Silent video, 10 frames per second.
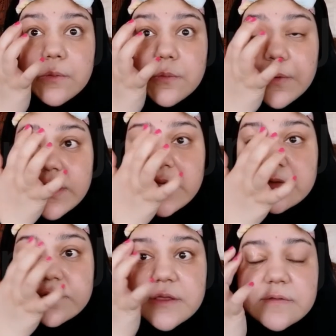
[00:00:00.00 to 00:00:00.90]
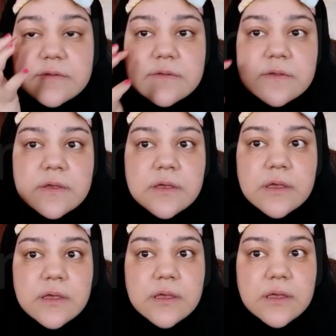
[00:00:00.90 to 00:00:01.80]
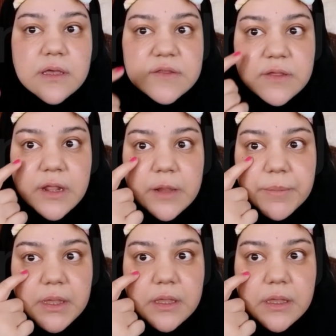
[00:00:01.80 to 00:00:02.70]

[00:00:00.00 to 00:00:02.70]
What is this? Is it helping?